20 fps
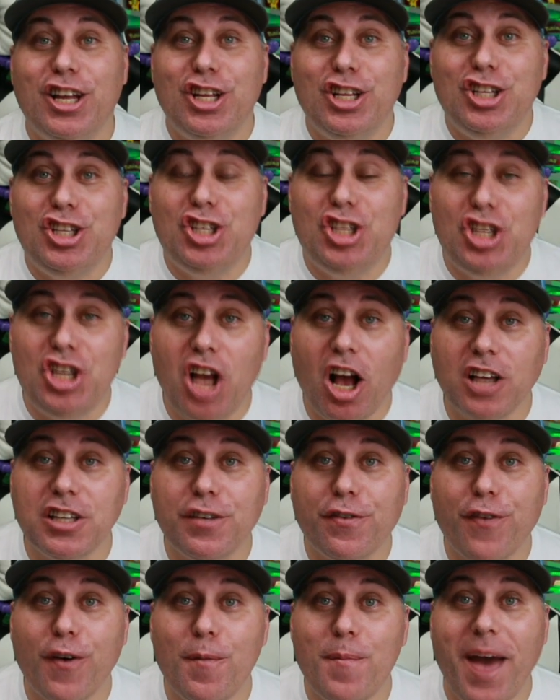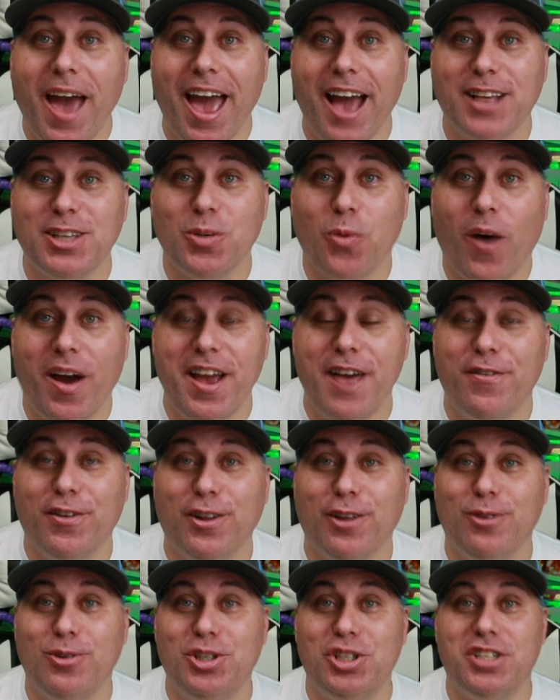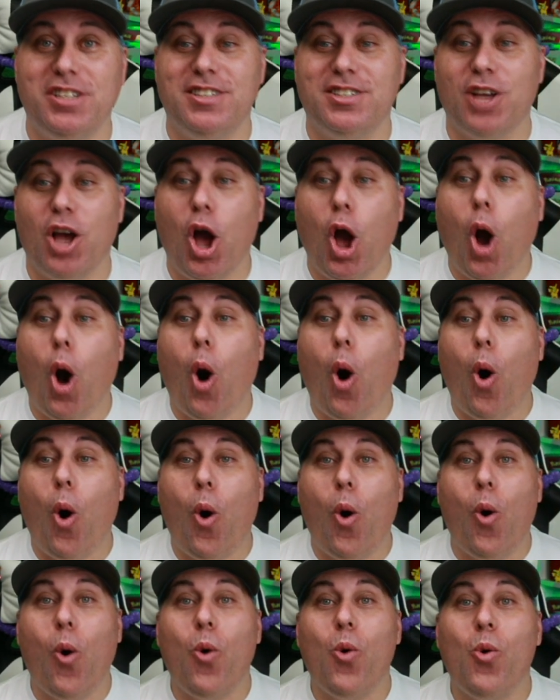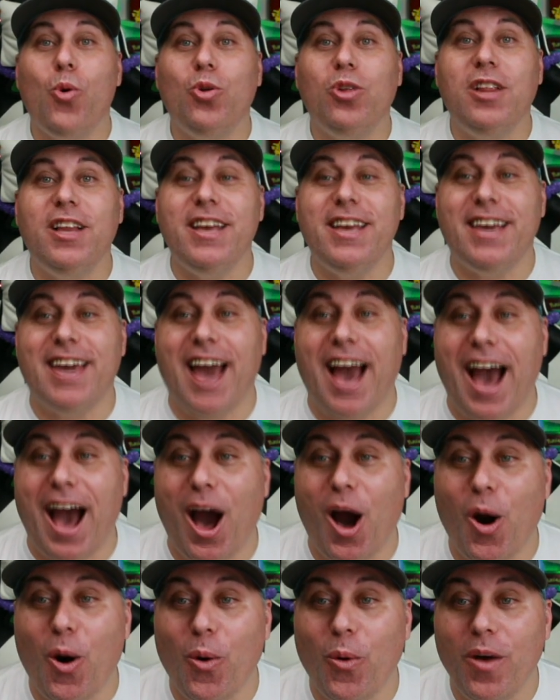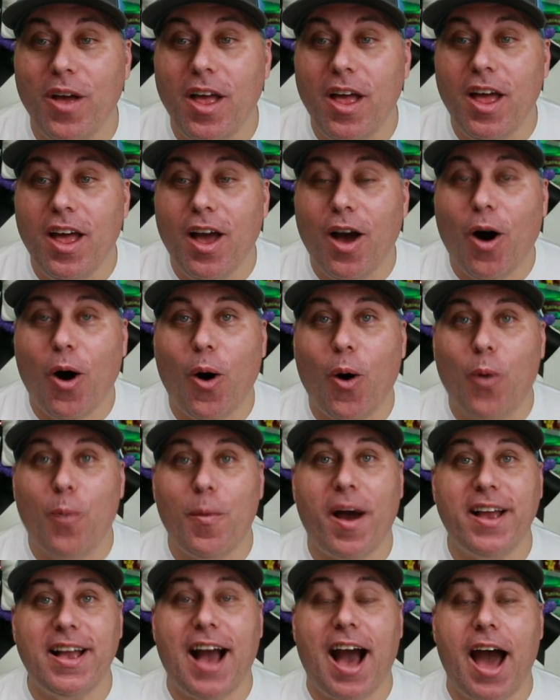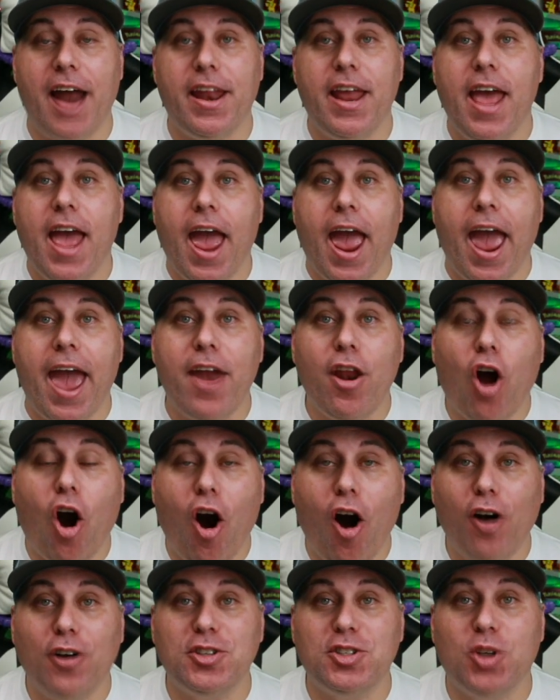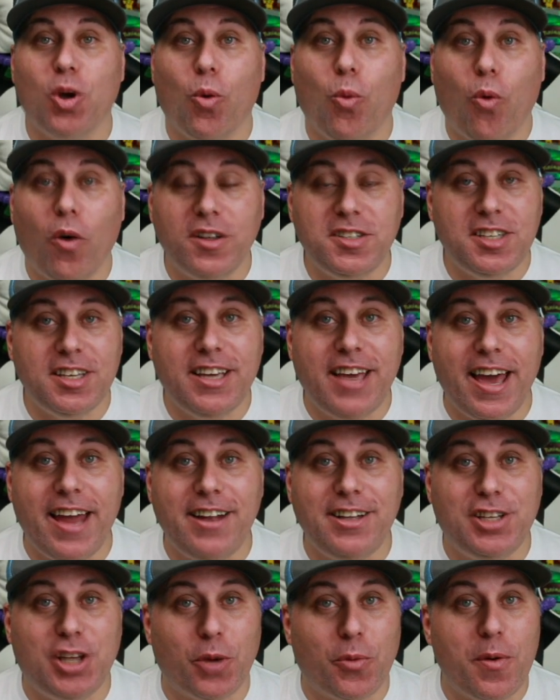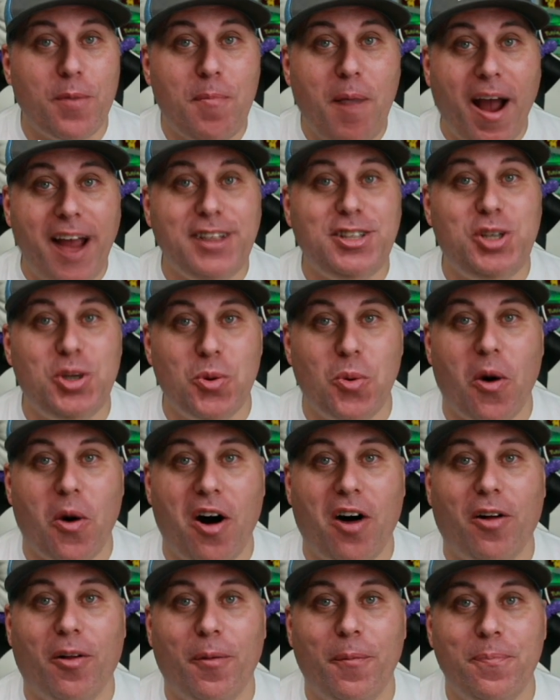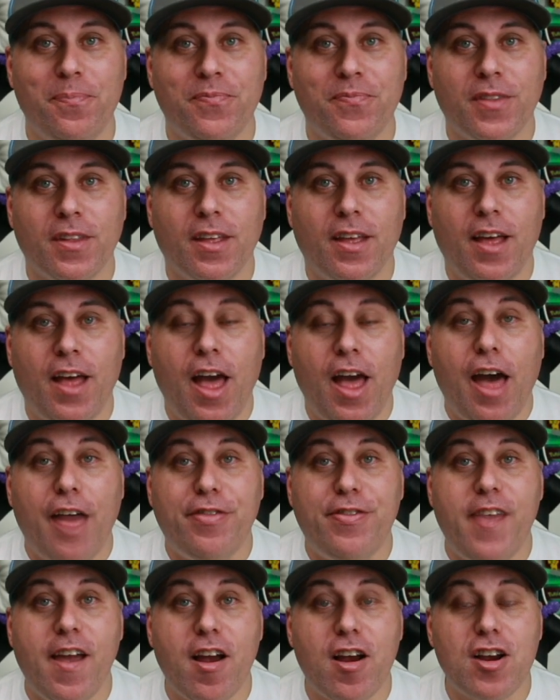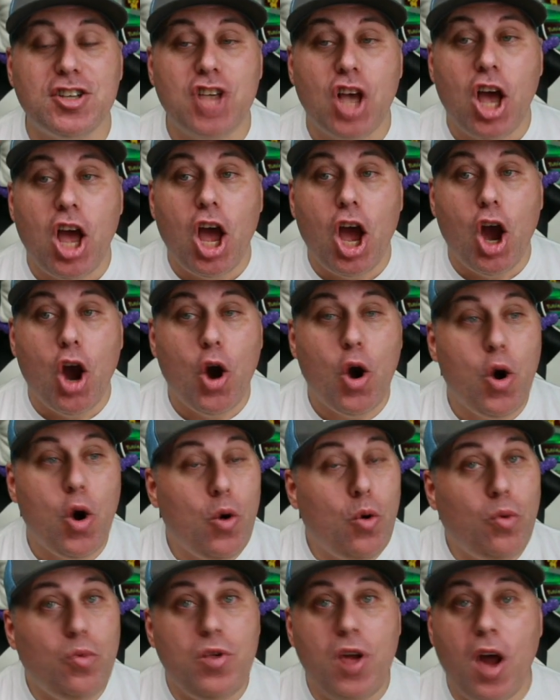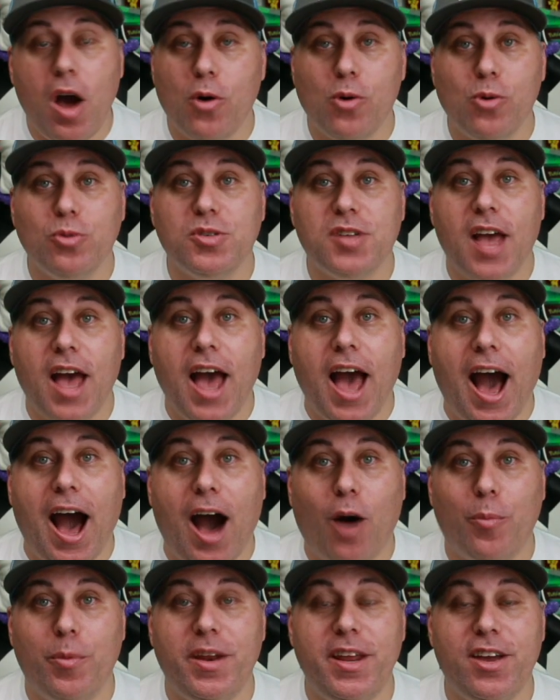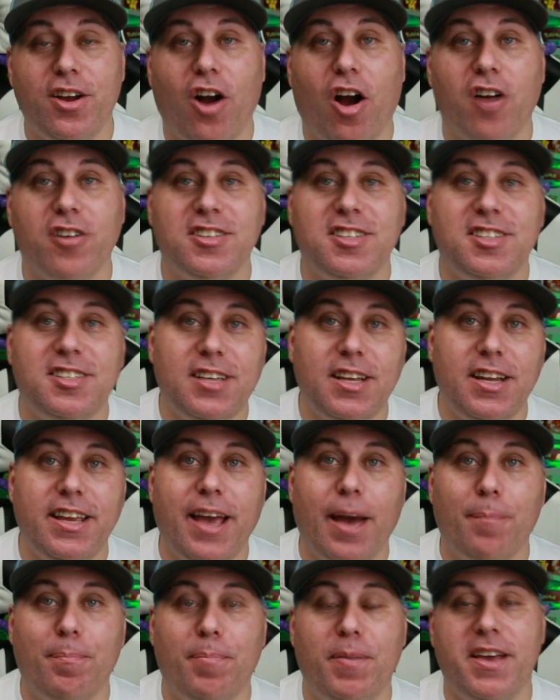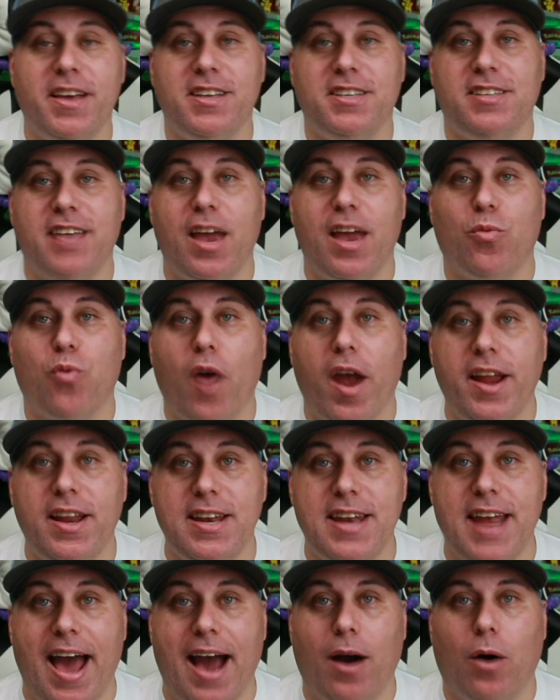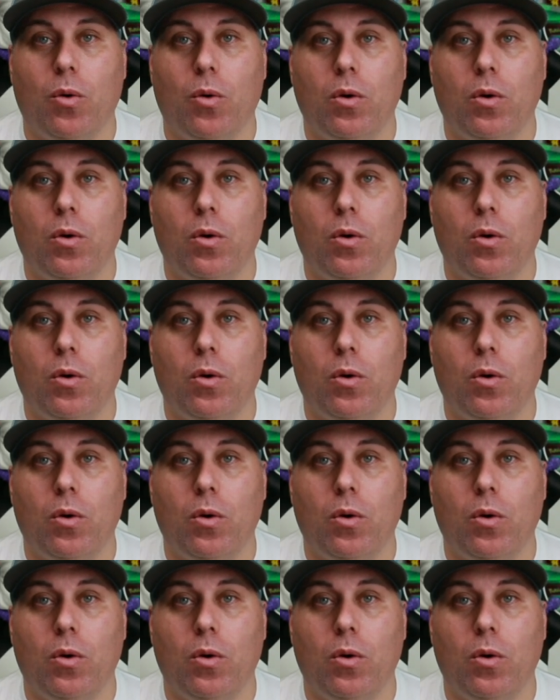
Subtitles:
just from XY Evolutions. Holy cow. Oh my god. And also, once again, to remind you all, there's who knows how many cards sitting at PSA right now